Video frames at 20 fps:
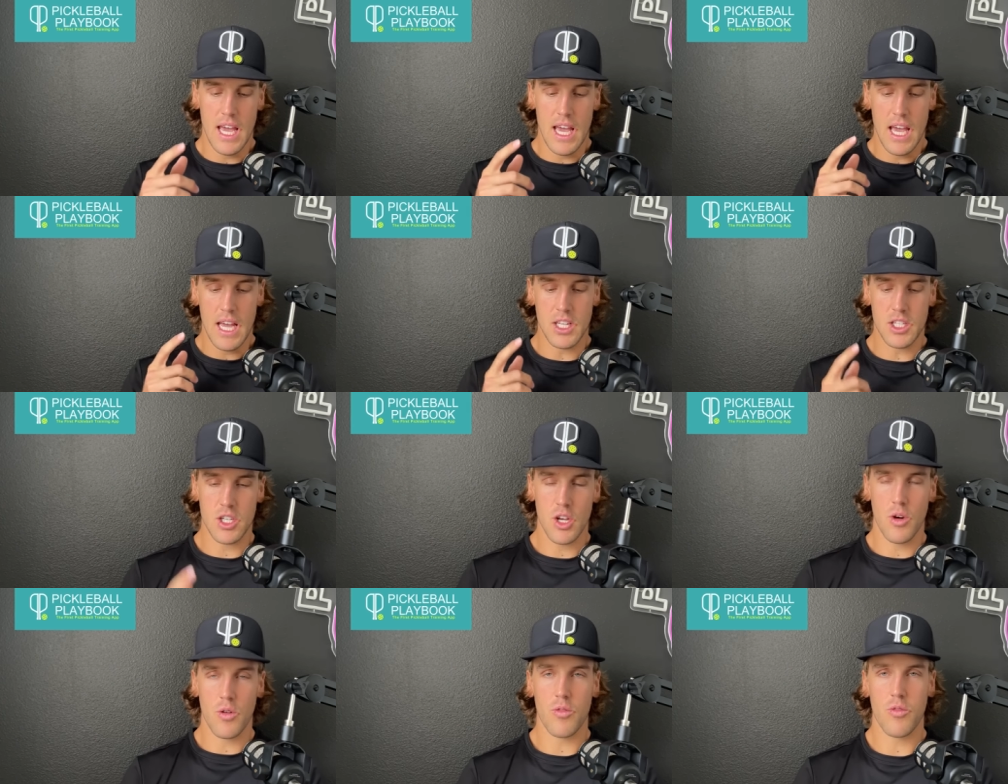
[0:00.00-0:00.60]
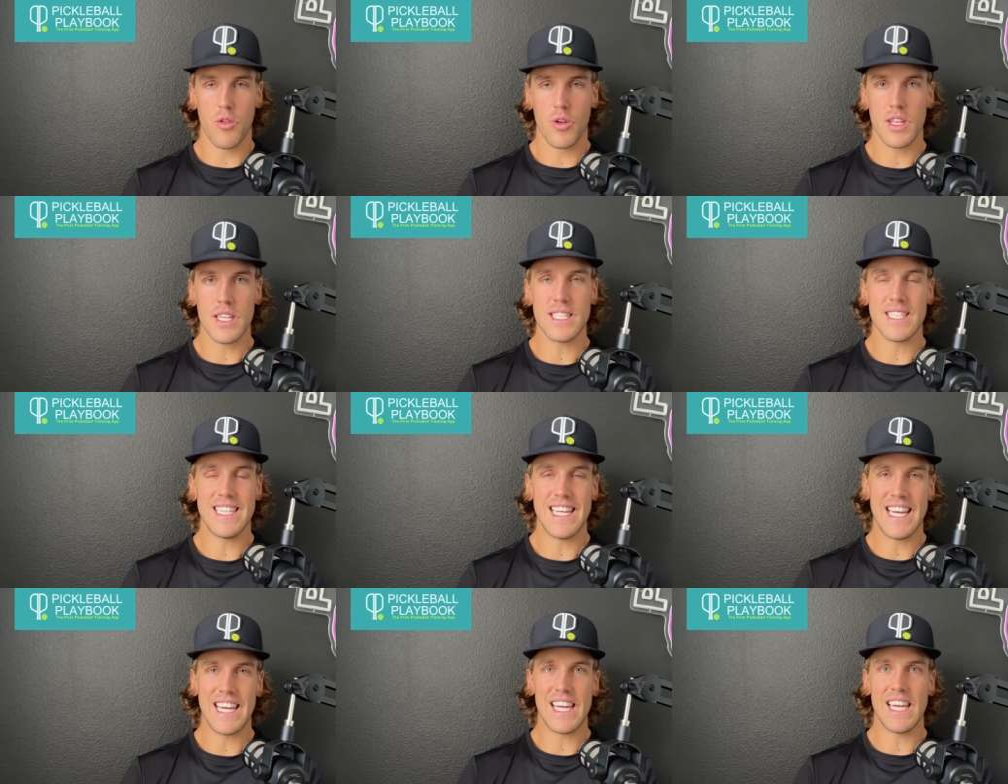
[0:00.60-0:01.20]
And so for this
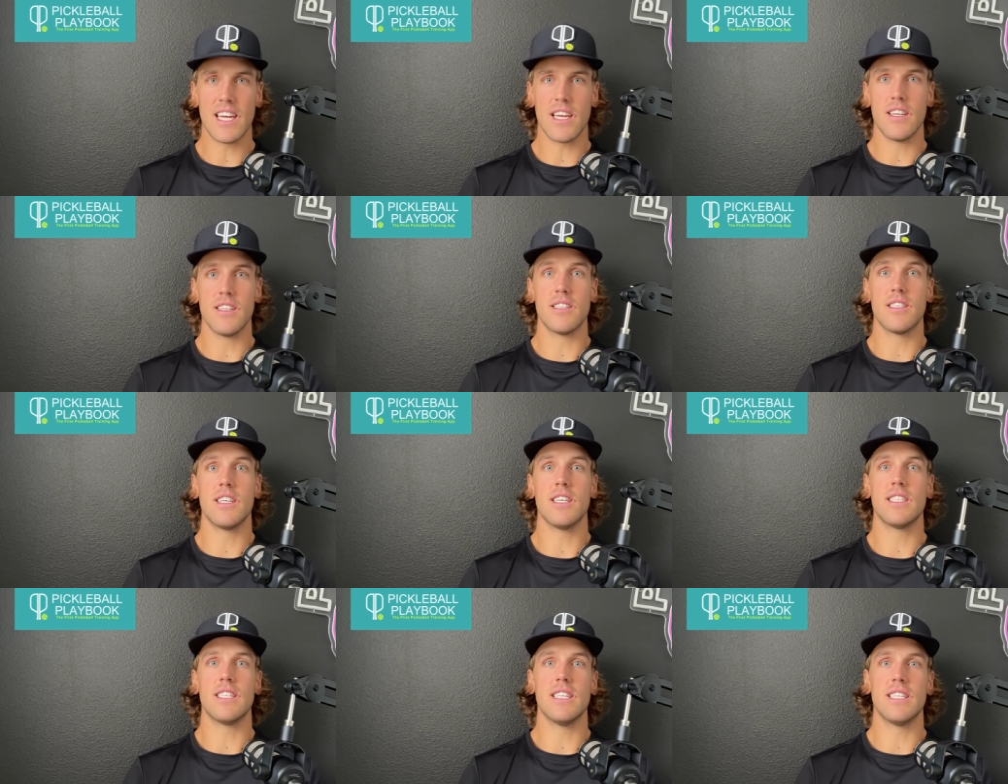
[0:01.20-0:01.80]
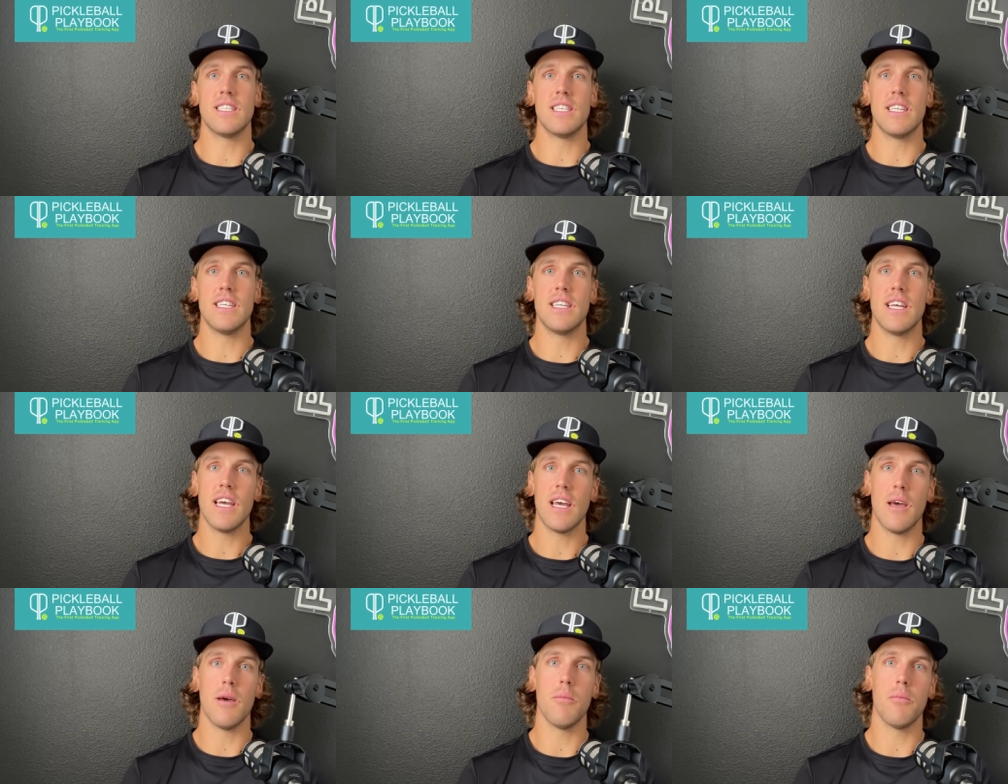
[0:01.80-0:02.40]
dinking consistency
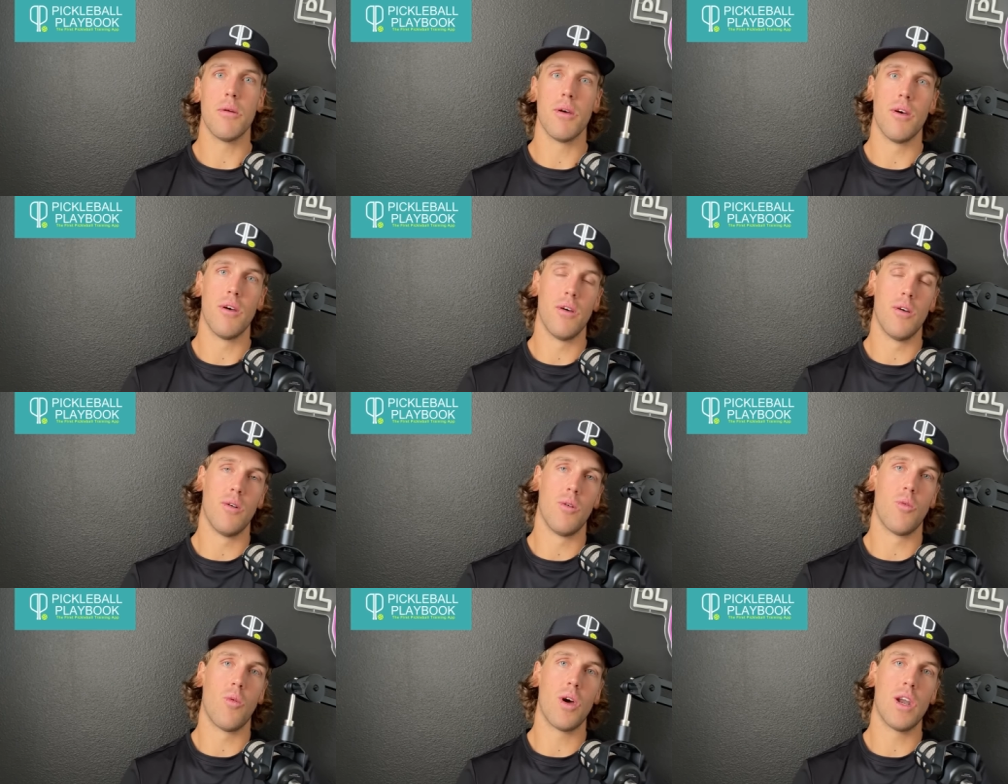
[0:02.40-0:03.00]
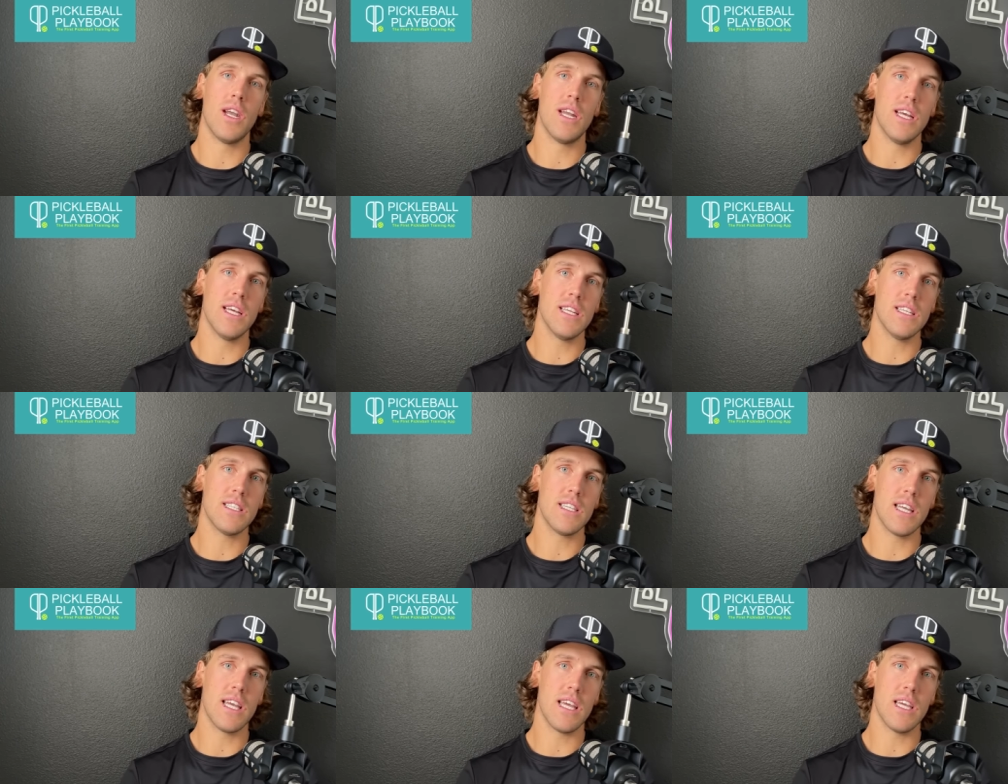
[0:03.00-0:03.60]
tip, what it
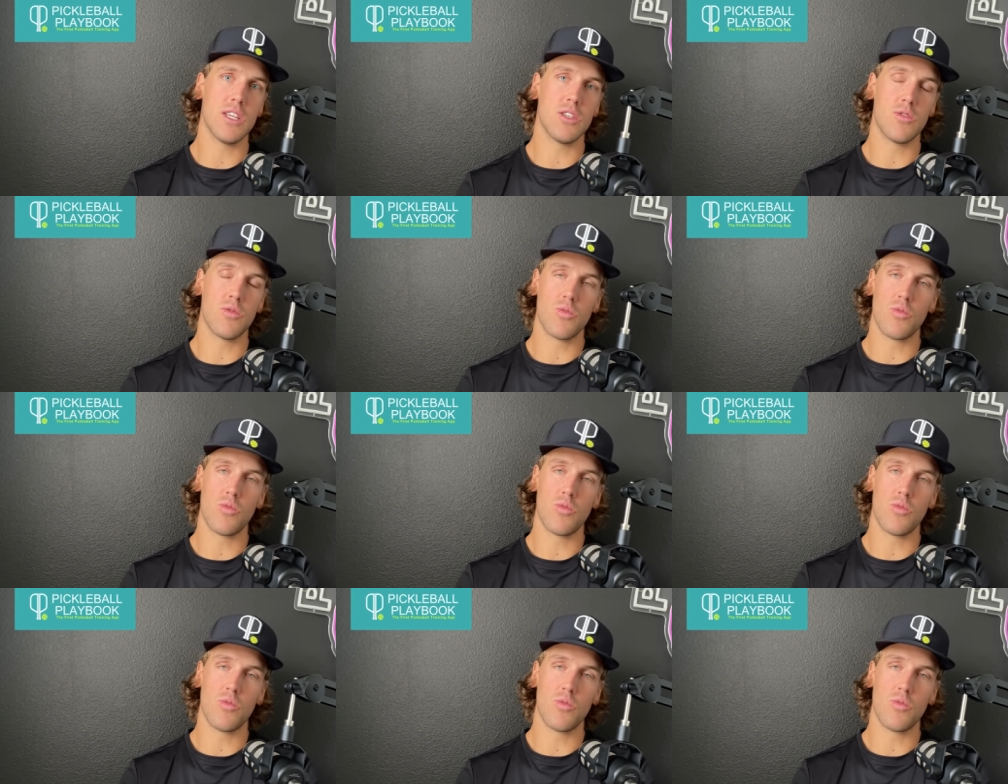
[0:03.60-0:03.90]
is, is